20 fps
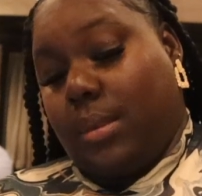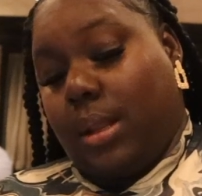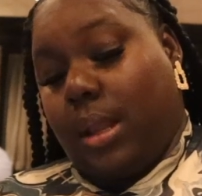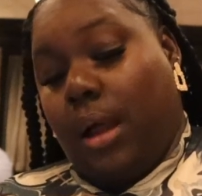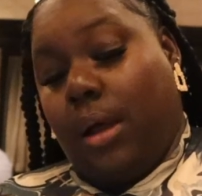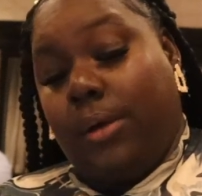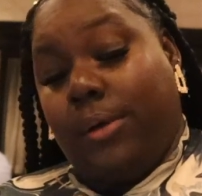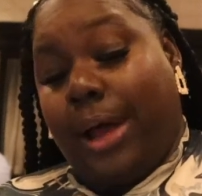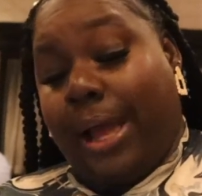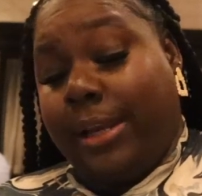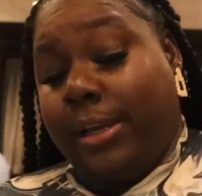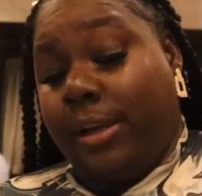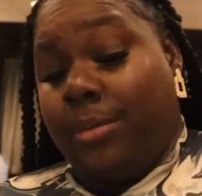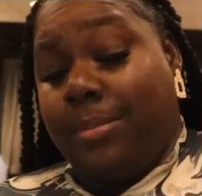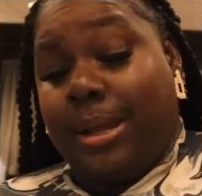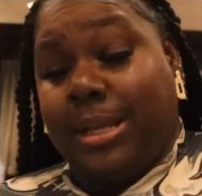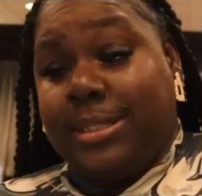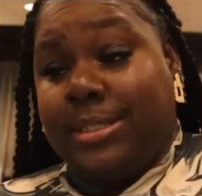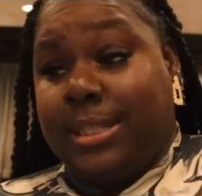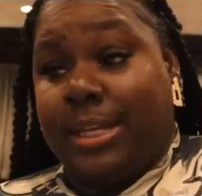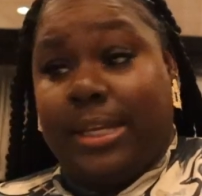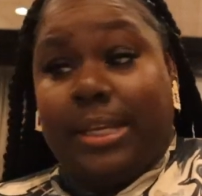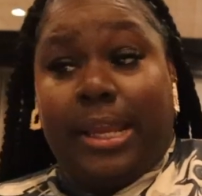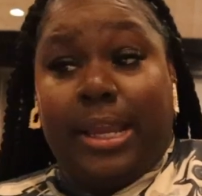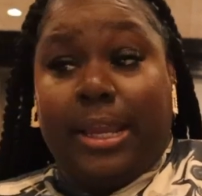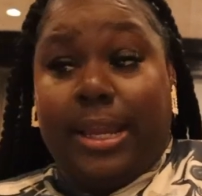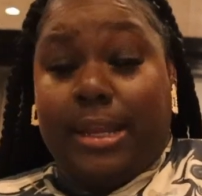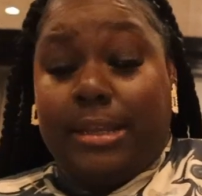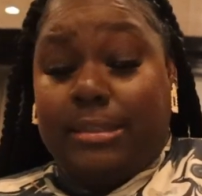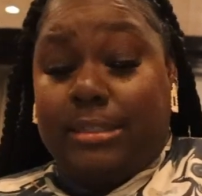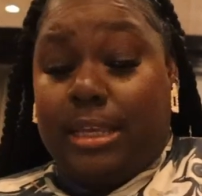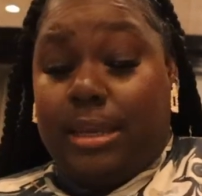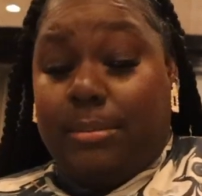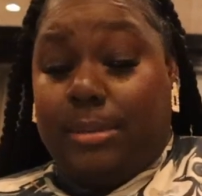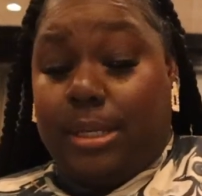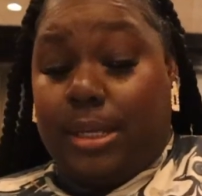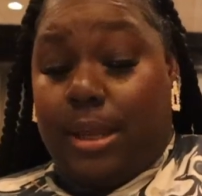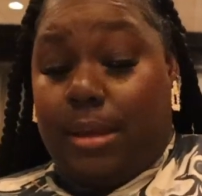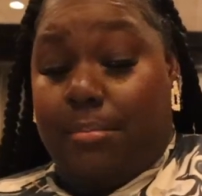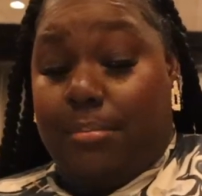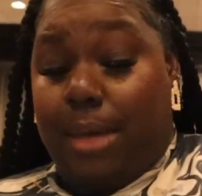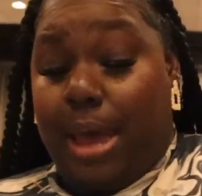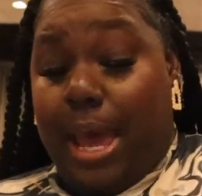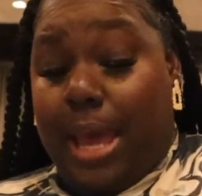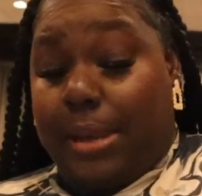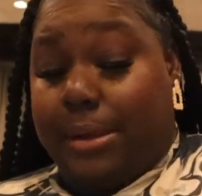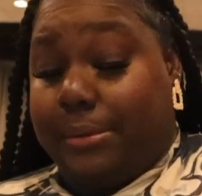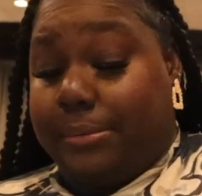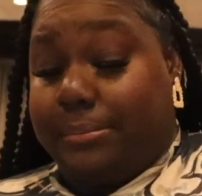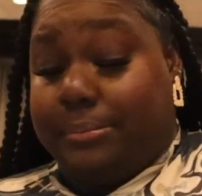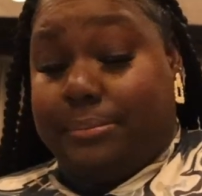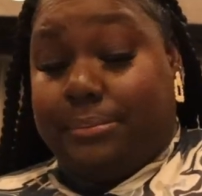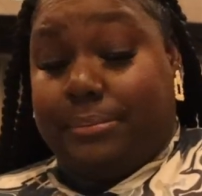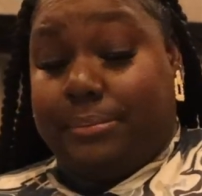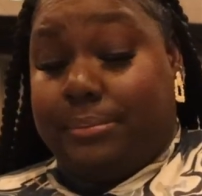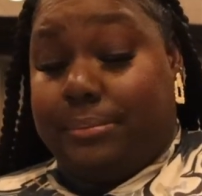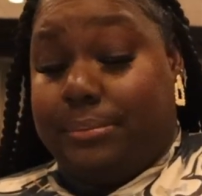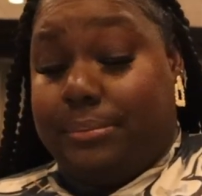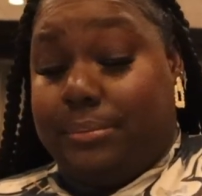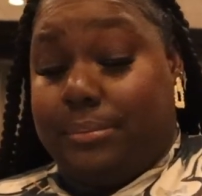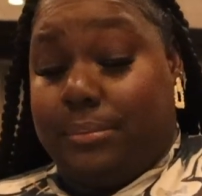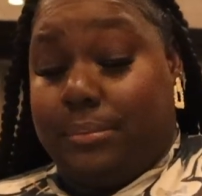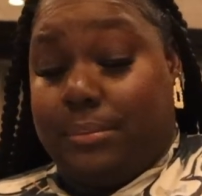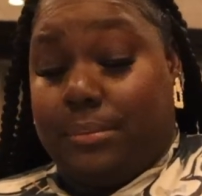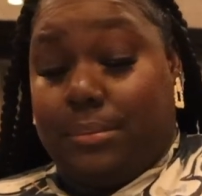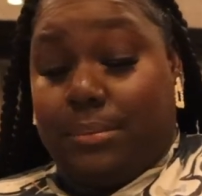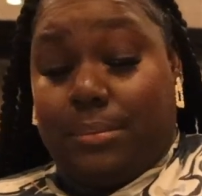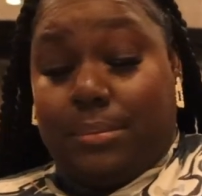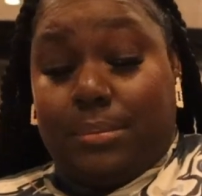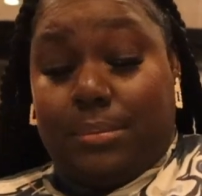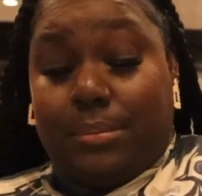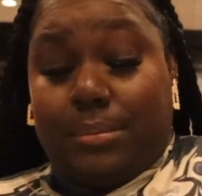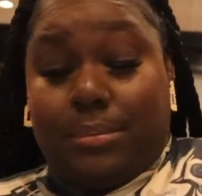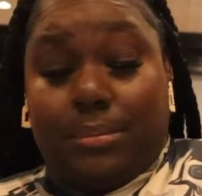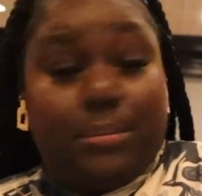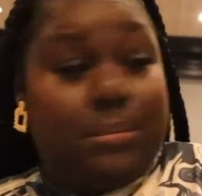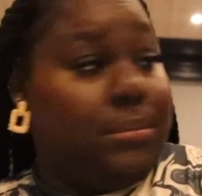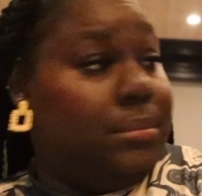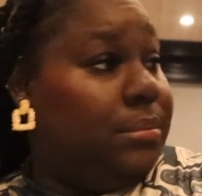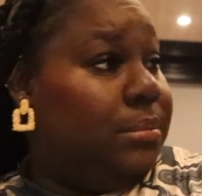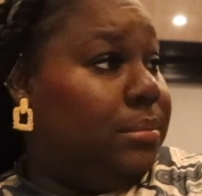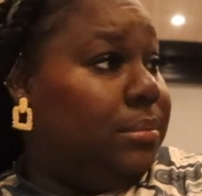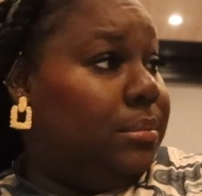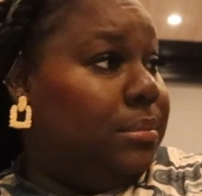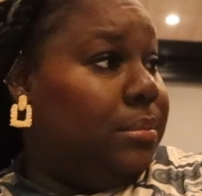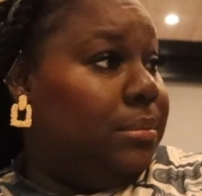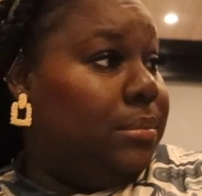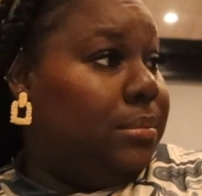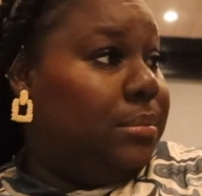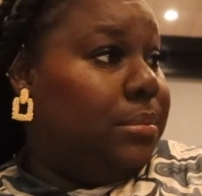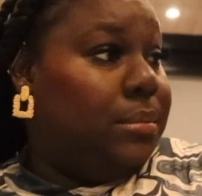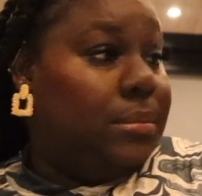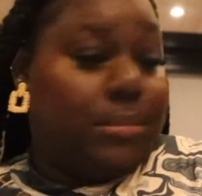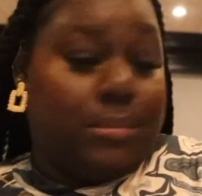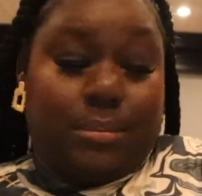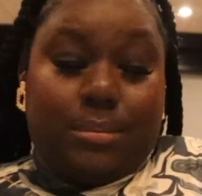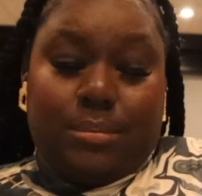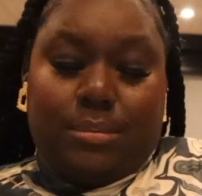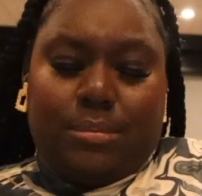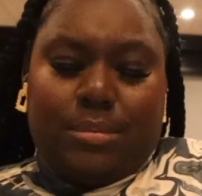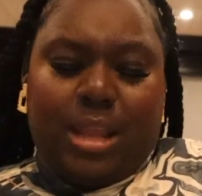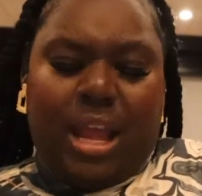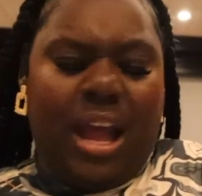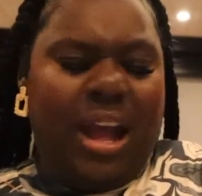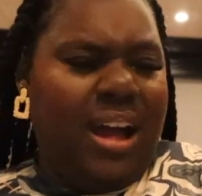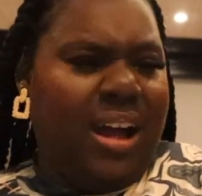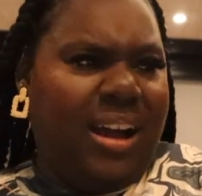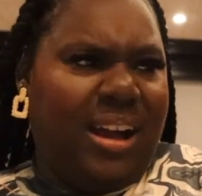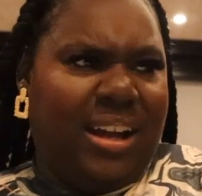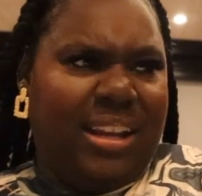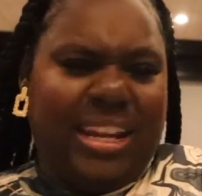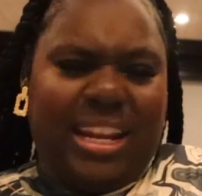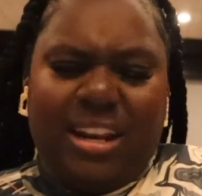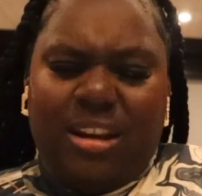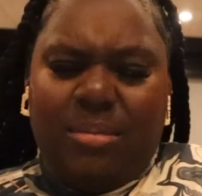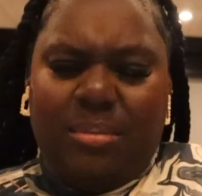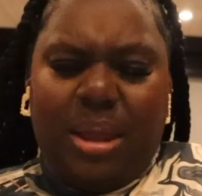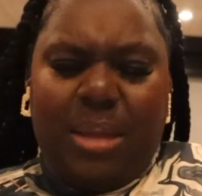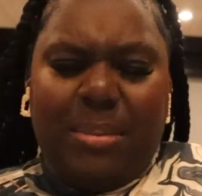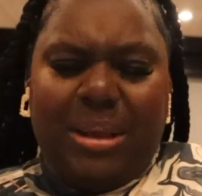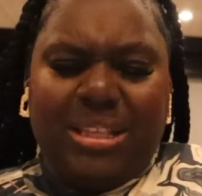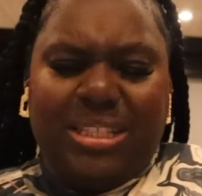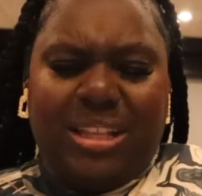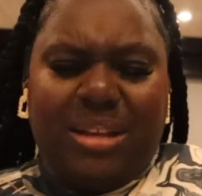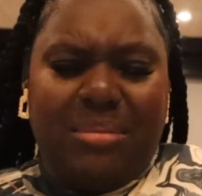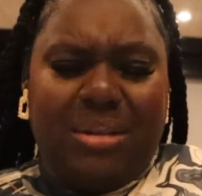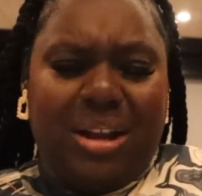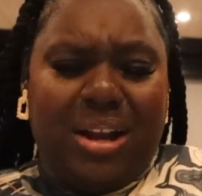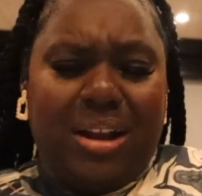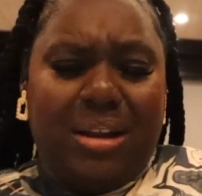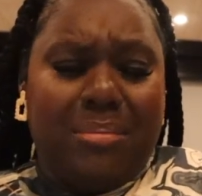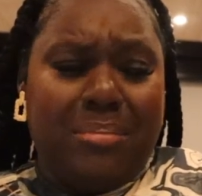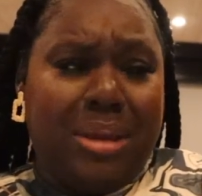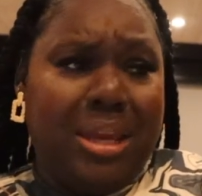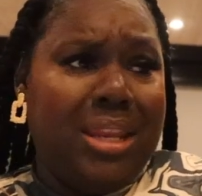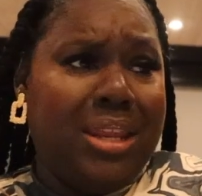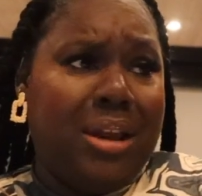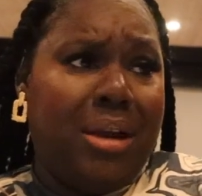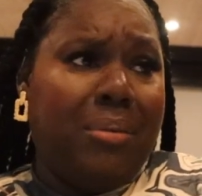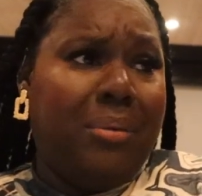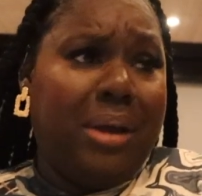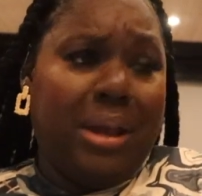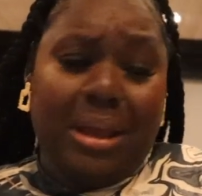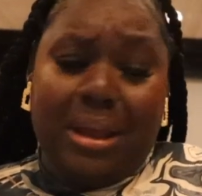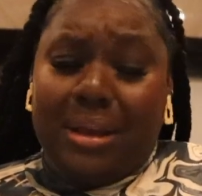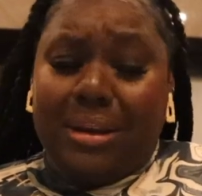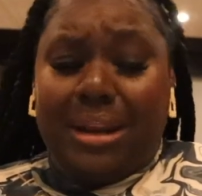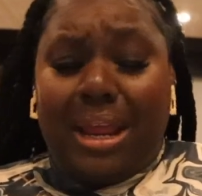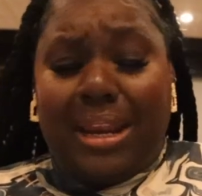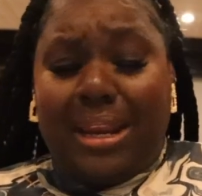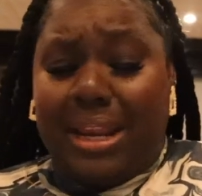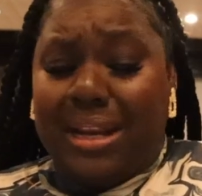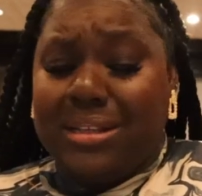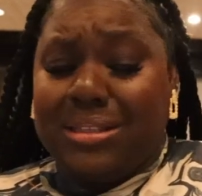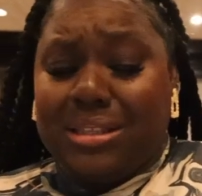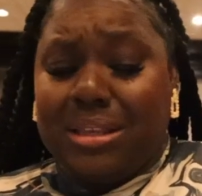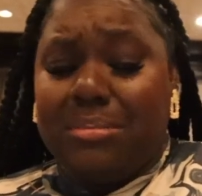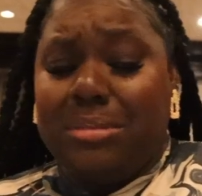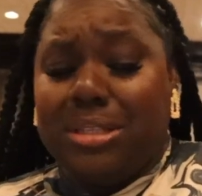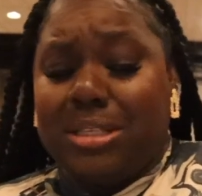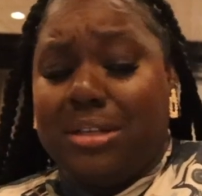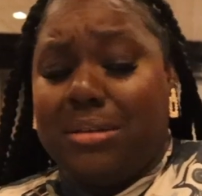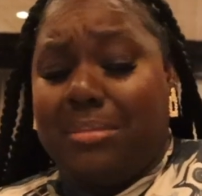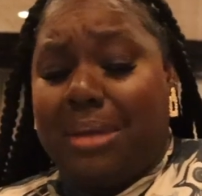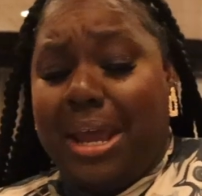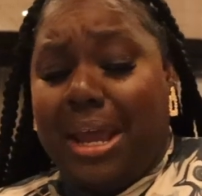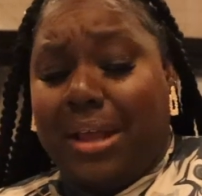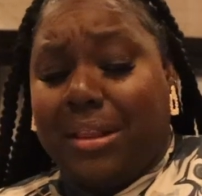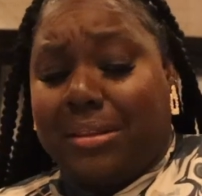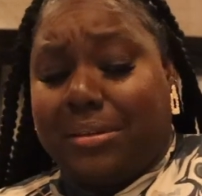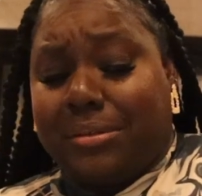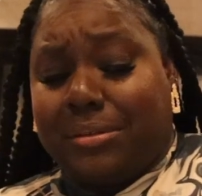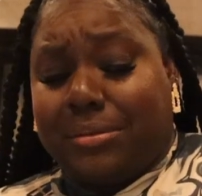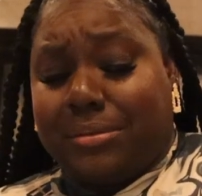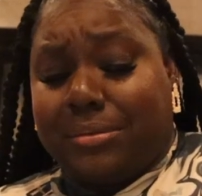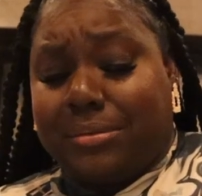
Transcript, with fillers: Oh, I know my state. They can't tell me nothing about it. Avery, do that toilet Uh-uh, that don't make my stomach hurt. Medium well, now that'll send me to the bathroom.